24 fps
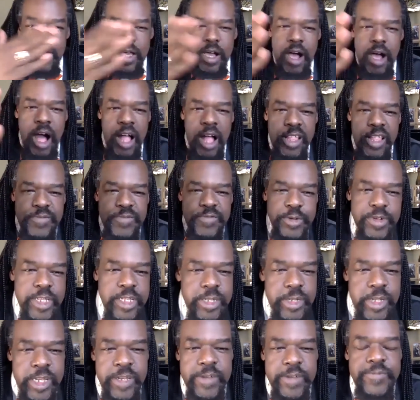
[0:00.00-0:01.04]
all of you
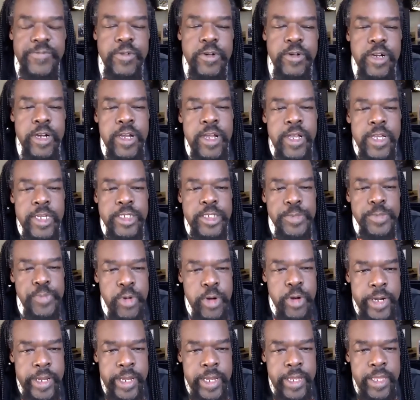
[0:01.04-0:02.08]
included, for
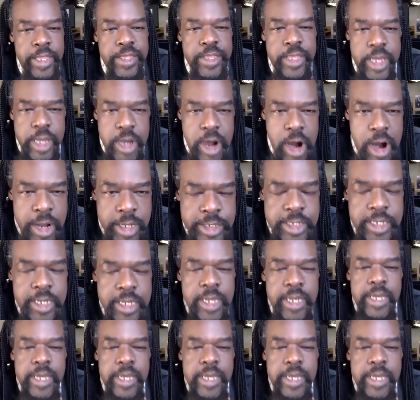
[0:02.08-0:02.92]
supporting the arts.